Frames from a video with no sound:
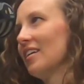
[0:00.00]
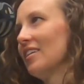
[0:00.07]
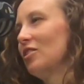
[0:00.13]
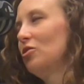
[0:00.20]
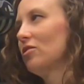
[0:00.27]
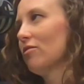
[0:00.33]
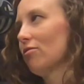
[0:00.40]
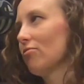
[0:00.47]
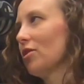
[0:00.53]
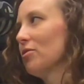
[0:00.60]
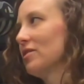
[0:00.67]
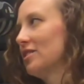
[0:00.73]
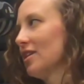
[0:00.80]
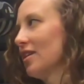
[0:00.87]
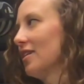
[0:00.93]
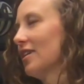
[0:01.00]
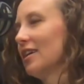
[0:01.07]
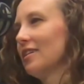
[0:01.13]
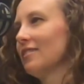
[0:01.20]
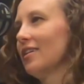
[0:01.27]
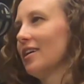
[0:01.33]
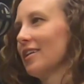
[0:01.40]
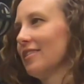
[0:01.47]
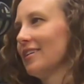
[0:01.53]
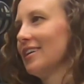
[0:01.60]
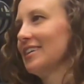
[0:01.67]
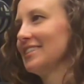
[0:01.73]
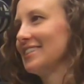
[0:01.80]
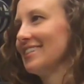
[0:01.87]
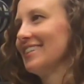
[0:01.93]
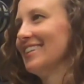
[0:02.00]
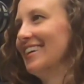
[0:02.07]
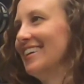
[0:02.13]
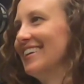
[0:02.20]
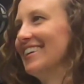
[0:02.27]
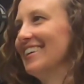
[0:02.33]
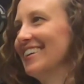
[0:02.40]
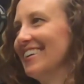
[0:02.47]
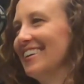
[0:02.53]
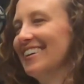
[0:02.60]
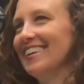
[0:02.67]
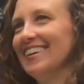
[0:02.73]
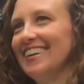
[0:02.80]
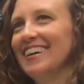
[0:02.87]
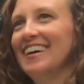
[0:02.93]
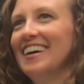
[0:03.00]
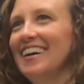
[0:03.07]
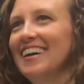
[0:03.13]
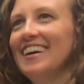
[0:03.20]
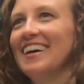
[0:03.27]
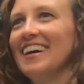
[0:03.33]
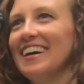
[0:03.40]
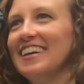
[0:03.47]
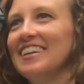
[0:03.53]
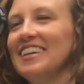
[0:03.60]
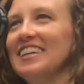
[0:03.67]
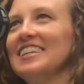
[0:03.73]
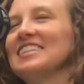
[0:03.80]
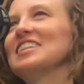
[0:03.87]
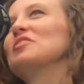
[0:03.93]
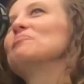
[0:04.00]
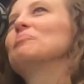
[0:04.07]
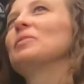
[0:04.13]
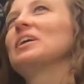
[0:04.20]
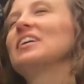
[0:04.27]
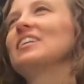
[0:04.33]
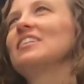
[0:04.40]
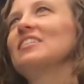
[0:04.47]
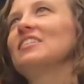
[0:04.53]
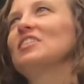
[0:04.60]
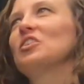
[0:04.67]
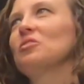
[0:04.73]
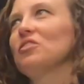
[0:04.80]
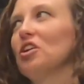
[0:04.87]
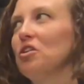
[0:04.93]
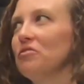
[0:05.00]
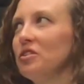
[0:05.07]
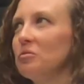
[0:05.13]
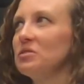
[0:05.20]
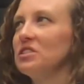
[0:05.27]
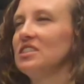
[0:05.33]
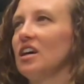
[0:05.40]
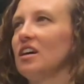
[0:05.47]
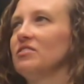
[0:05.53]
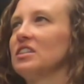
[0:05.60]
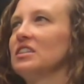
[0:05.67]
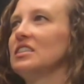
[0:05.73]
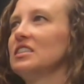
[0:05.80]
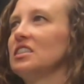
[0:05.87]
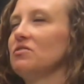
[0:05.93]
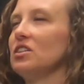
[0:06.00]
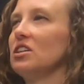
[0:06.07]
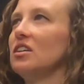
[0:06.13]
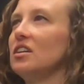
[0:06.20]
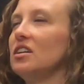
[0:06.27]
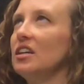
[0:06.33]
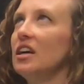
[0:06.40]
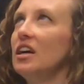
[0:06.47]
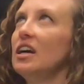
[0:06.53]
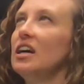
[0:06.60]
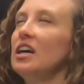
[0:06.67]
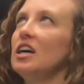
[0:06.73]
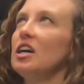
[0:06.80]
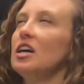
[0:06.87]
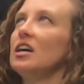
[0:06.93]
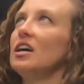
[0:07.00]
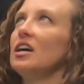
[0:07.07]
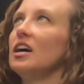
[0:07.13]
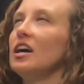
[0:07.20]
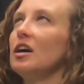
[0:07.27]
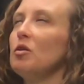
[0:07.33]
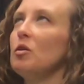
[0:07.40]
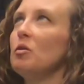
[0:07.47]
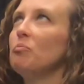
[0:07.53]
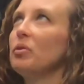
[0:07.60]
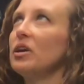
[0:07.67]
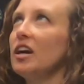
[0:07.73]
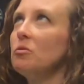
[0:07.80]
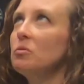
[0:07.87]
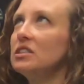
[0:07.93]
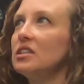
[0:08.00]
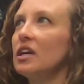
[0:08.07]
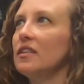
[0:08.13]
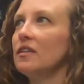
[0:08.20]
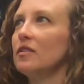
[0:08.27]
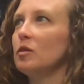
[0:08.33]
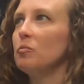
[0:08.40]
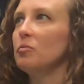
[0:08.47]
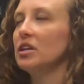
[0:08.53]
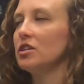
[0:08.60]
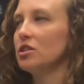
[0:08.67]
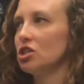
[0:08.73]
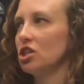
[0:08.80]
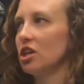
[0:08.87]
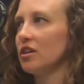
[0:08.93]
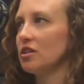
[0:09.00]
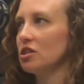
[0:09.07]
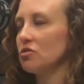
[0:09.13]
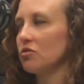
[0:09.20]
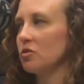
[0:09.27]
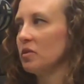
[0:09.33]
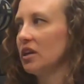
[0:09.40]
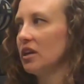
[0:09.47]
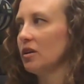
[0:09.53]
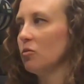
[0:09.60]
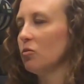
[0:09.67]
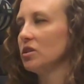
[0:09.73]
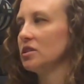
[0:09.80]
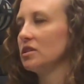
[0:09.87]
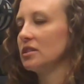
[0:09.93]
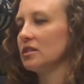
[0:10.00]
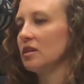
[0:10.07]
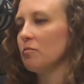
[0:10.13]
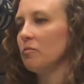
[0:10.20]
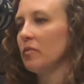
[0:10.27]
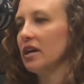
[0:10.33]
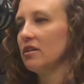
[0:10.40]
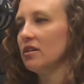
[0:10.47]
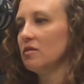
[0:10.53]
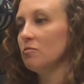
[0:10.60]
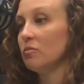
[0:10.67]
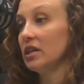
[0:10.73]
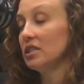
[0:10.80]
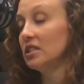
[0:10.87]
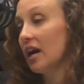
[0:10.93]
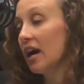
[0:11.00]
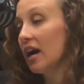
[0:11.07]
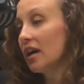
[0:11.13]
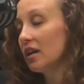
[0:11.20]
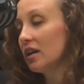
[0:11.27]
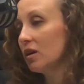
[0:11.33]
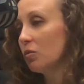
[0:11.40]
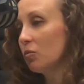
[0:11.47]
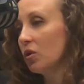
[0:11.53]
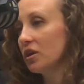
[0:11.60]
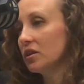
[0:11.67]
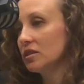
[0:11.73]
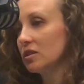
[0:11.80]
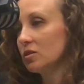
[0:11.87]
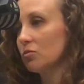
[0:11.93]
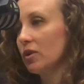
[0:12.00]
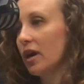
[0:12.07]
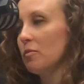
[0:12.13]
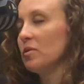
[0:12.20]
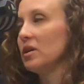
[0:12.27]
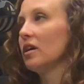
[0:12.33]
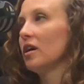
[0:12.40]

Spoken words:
You could throw a dart at a lot of things and and hit, but COVID was definitely difficult. But I would say that the biggest challenge for me was my dad was wrapping